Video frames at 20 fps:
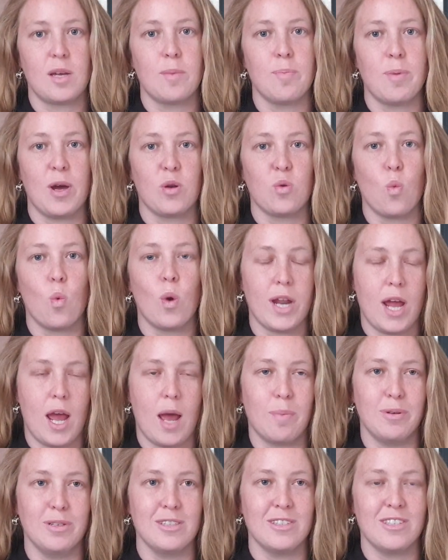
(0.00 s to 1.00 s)
about what
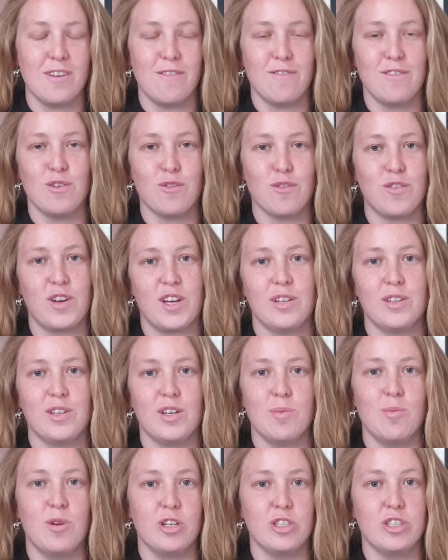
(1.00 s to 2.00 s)
happens if you fail
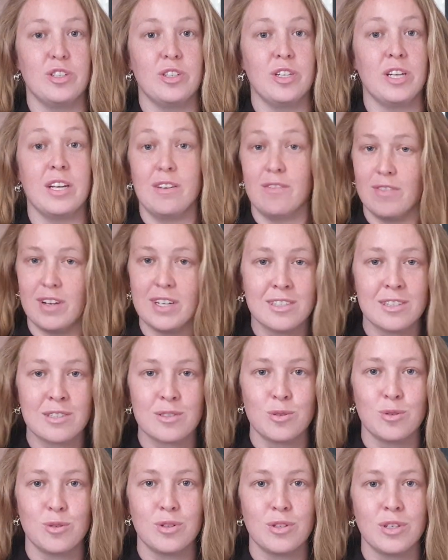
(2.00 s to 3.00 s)
a module in vet
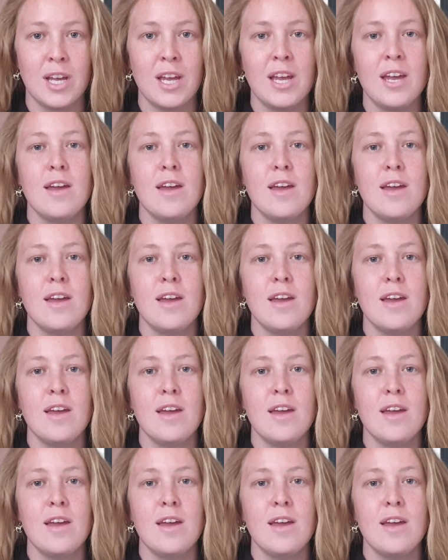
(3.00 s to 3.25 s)
school.